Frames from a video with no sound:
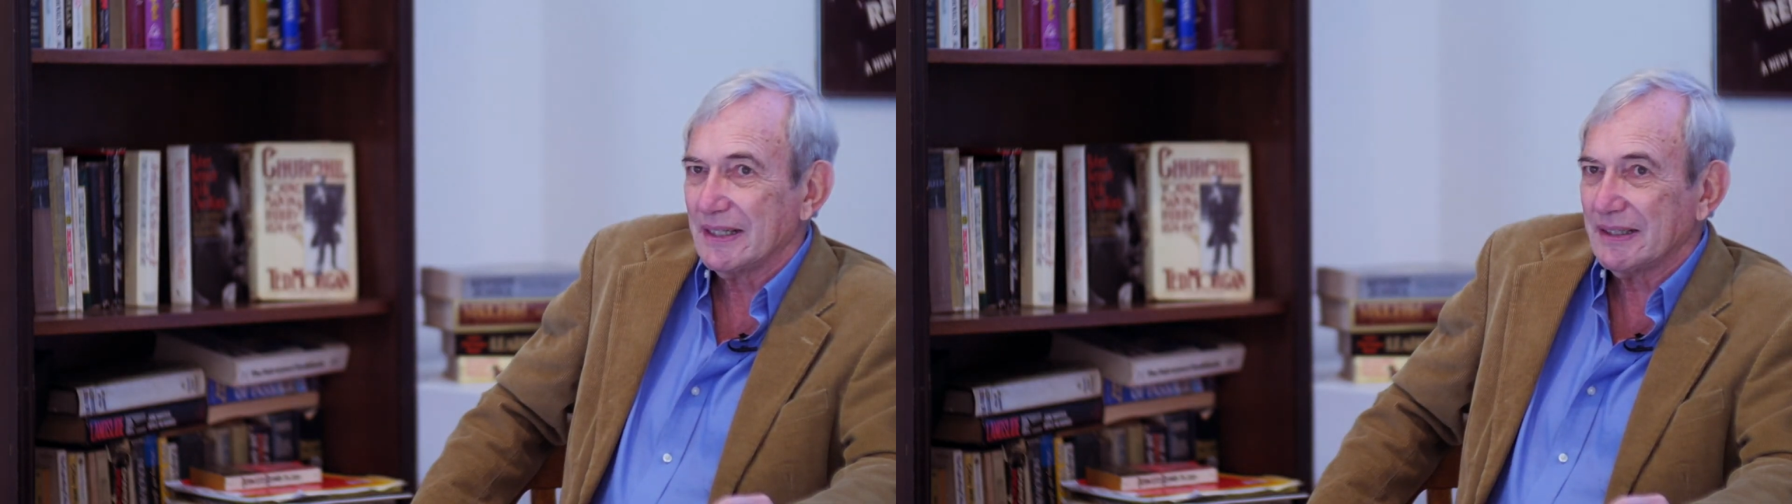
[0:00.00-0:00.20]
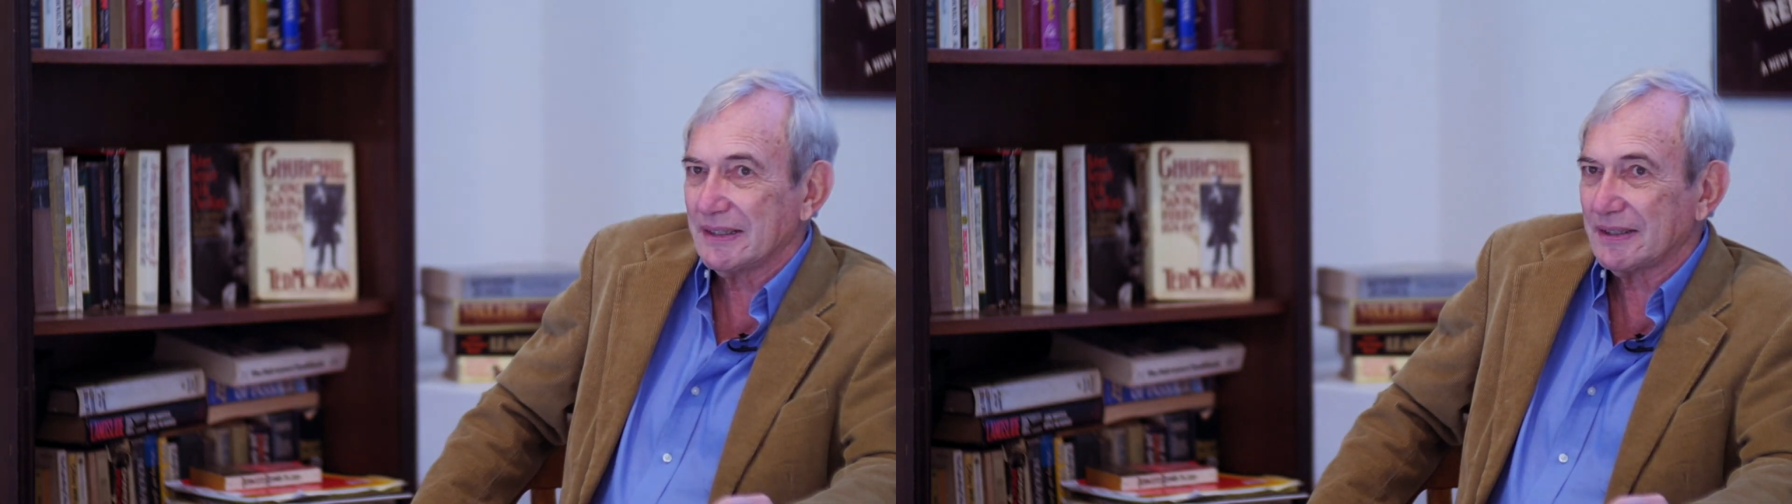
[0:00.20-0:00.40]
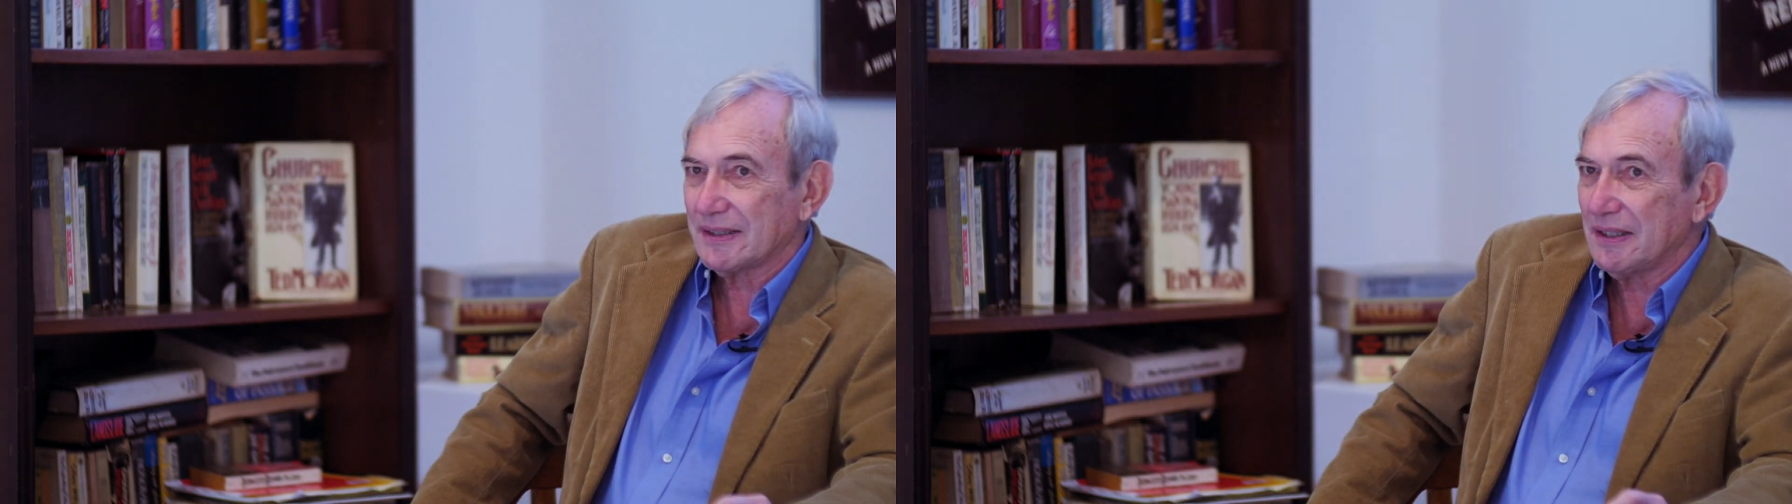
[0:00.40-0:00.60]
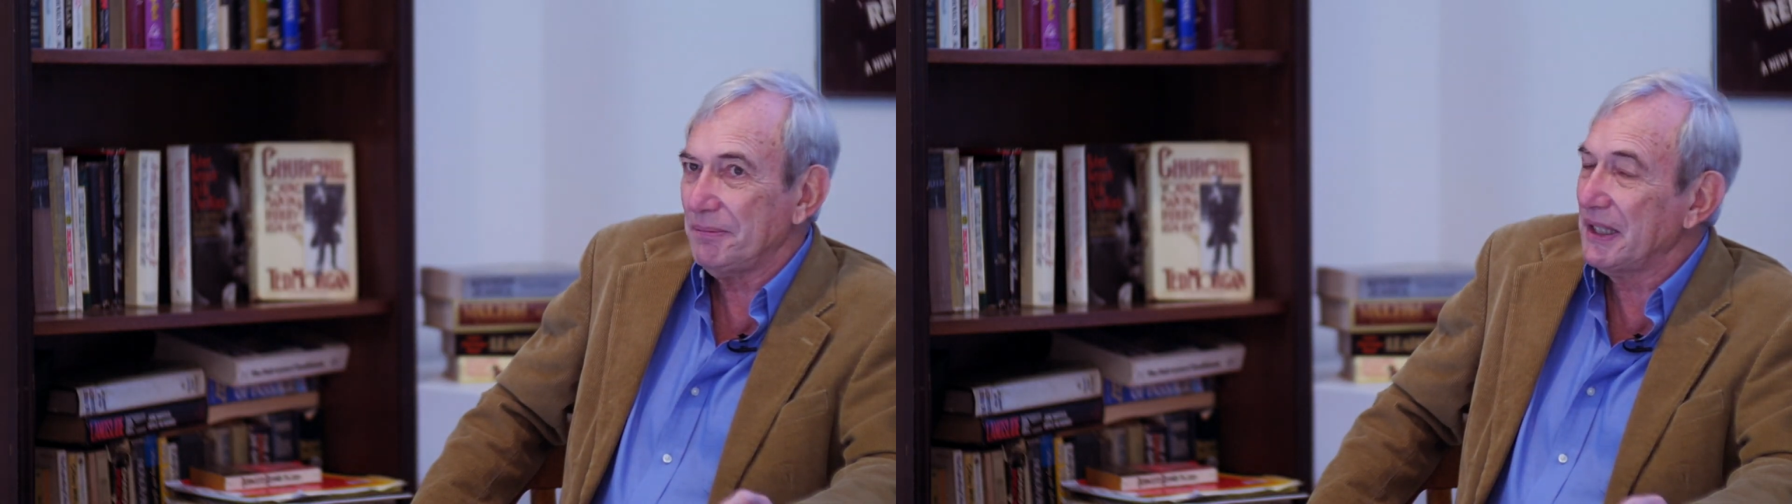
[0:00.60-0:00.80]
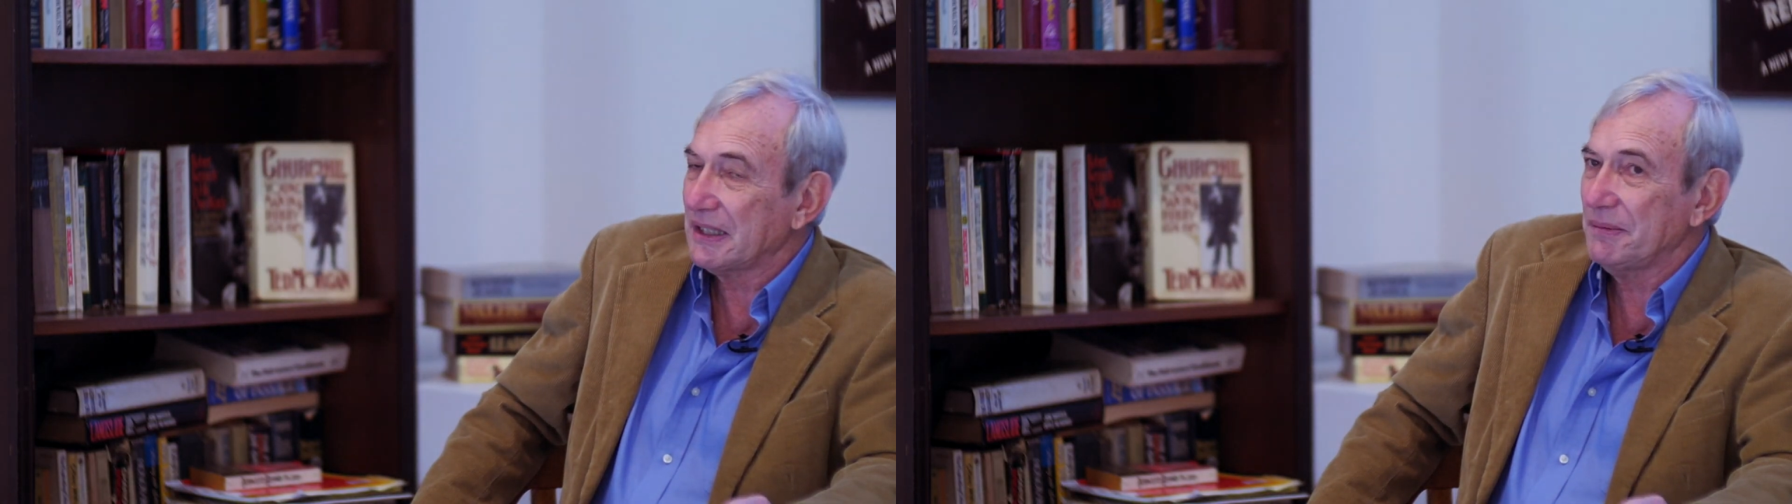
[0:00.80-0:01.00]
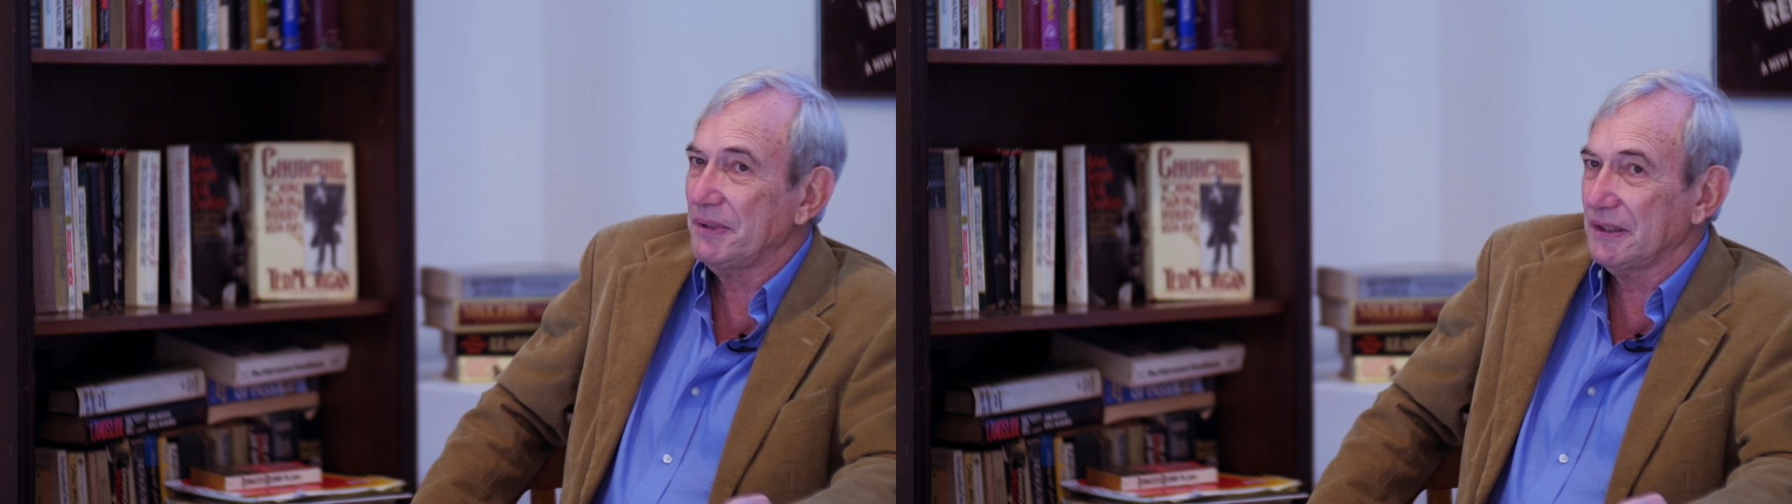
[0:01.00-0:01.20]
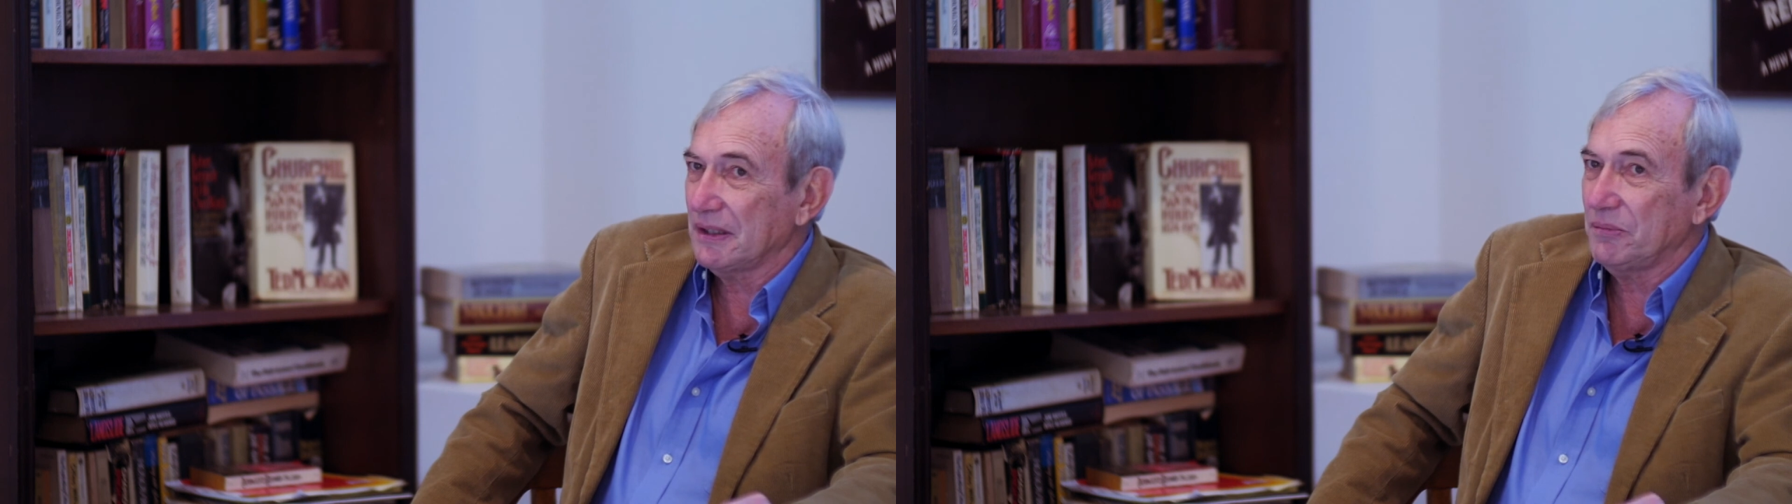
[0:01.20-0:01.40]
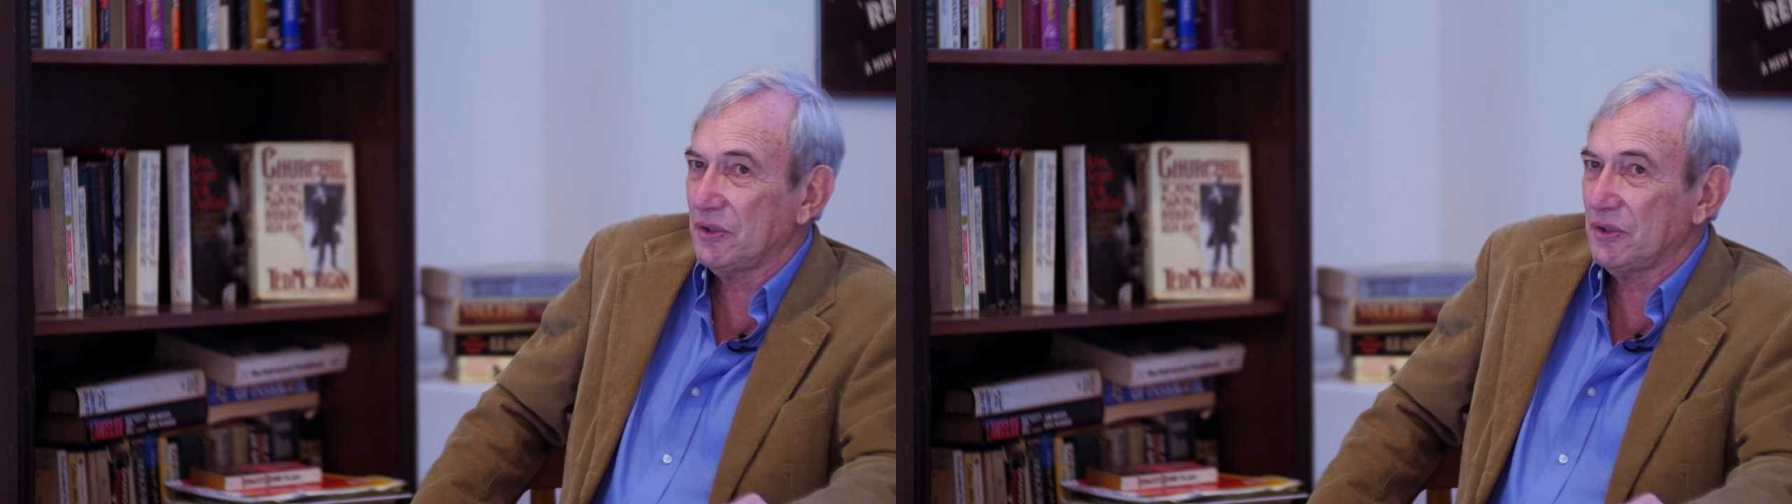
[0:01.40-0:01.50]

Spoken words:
This is going to make him a little